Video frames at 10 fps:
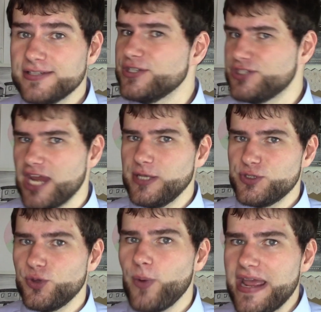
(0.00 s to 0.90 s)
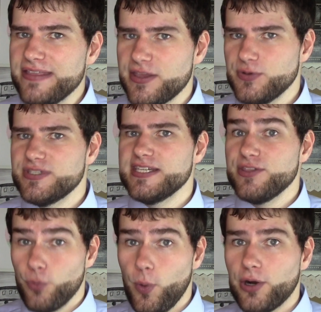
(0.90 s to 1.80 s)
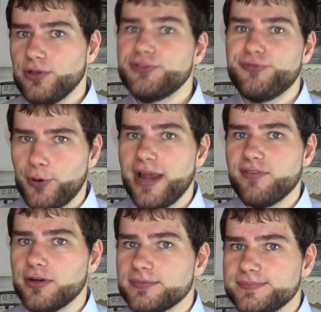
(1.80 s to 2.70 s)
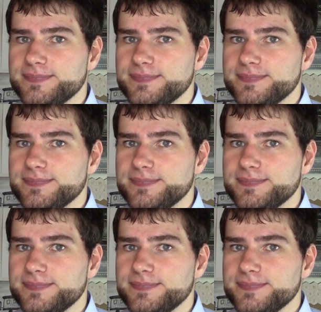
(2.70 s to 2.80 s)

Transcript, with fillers: to change the way that you see the world forever.